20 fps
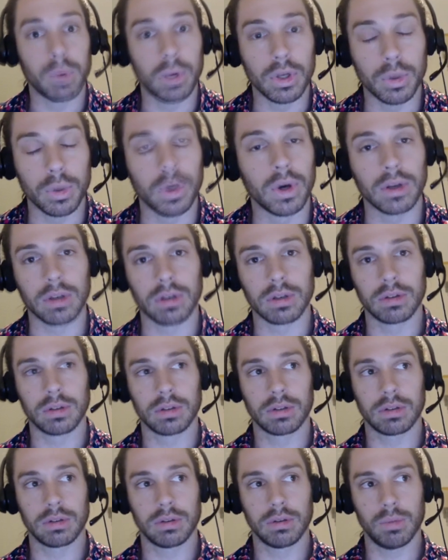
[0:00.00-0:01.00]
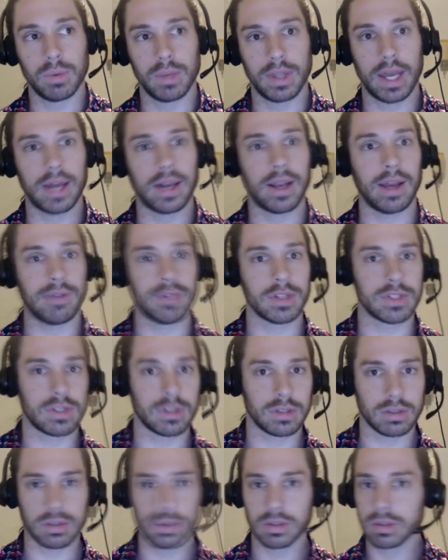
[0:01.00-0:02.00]
you want without having
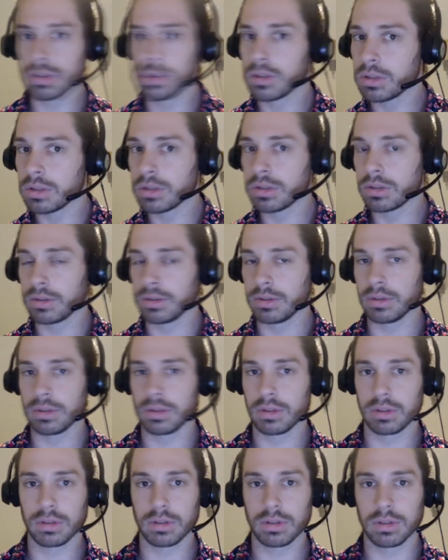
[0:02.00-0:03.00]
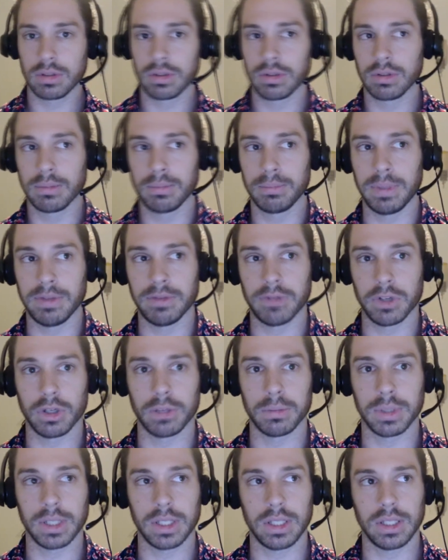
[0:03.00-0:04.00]
to be
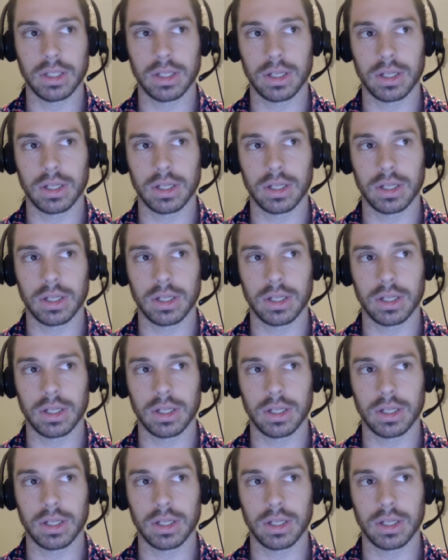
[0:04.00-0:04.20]
verbally,